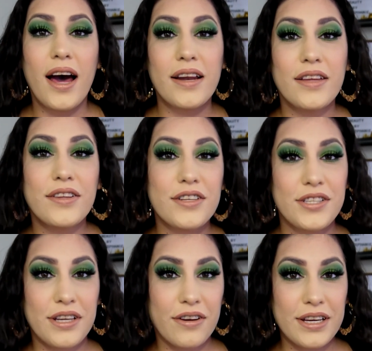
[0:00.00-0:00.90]
another
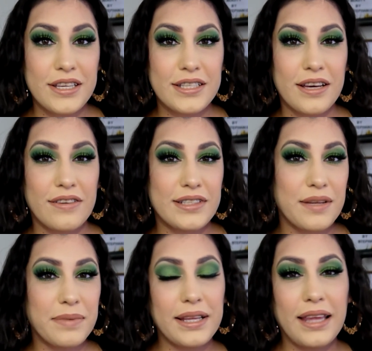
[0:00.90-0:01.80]
series of
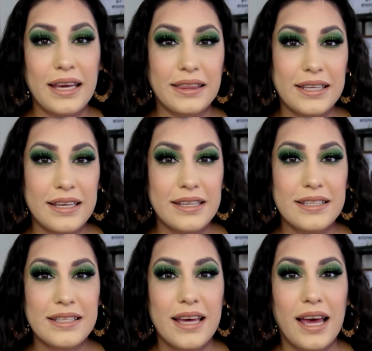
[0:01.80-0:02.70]
something like this,